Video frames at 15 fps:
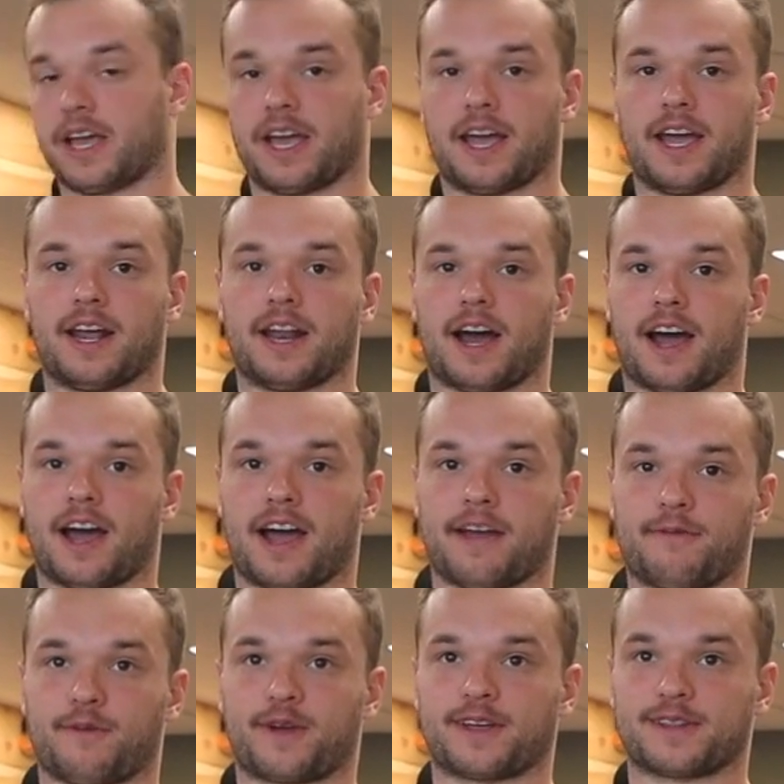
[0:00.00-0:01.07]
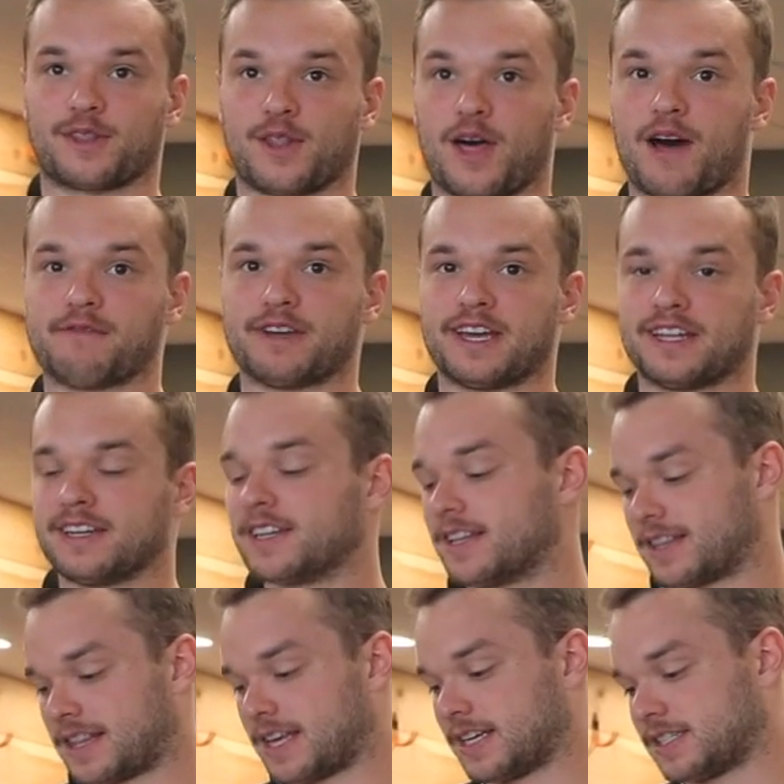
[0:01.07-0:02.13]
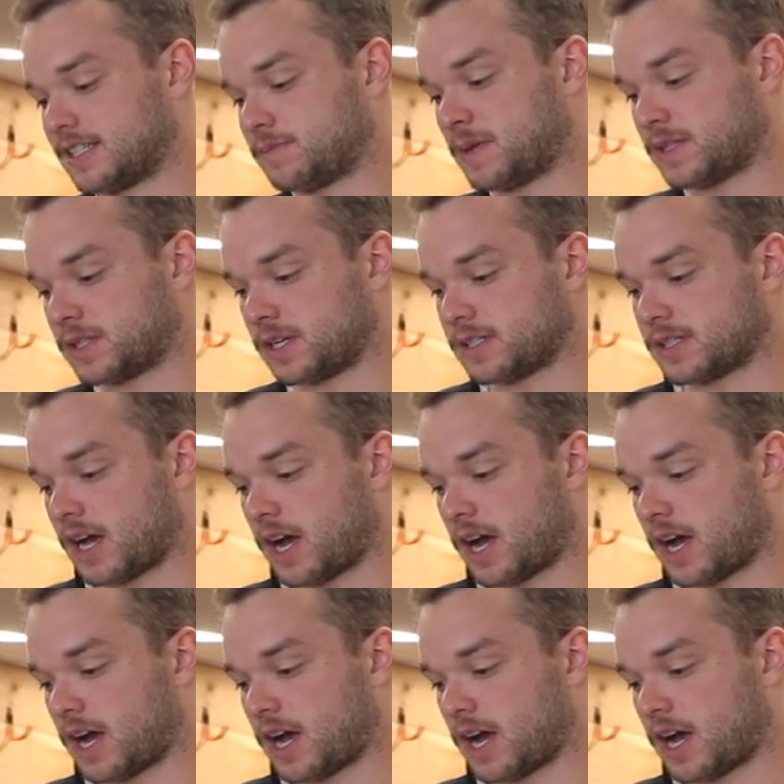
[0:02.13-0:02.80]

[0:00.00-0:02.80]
and I freaking love it. The suspension is